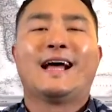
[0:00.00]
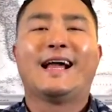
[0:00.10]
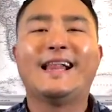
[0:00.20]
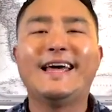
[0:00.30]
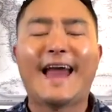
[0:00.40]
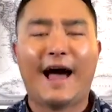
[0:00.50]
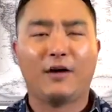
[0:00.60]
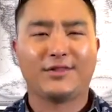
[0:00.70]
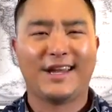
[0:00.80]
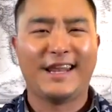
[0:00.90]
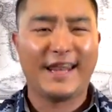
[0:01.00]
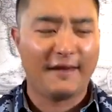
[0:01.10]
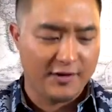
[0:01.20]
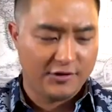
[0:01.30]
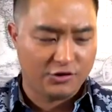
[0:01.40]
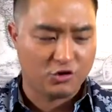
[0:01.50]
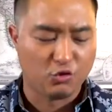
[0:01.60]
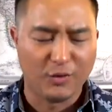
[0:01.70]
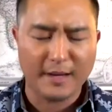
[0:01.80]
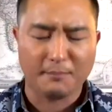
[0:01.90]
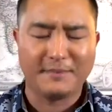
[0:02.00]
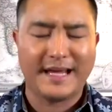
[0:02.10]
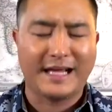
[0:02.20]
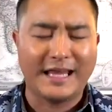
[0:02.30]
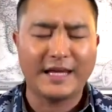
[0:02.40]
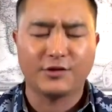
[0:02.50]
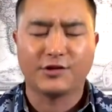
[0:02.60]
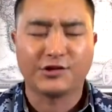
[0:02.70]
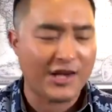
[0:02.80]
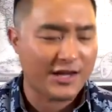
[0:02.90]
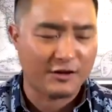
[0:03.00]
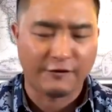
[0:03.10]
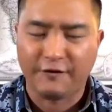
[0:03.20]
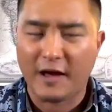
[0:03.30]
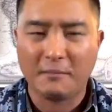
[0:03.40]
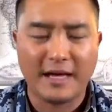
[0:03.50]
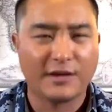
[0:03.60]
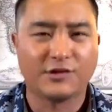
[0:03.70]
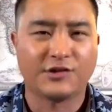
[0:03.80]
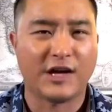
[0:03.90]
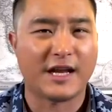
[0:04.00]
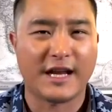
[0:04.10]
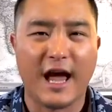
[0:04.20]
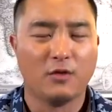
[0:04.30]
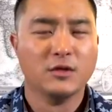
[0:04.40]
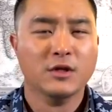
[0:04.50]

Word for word: Clean out the leaven, sweep me clean, sanctify me inside and out.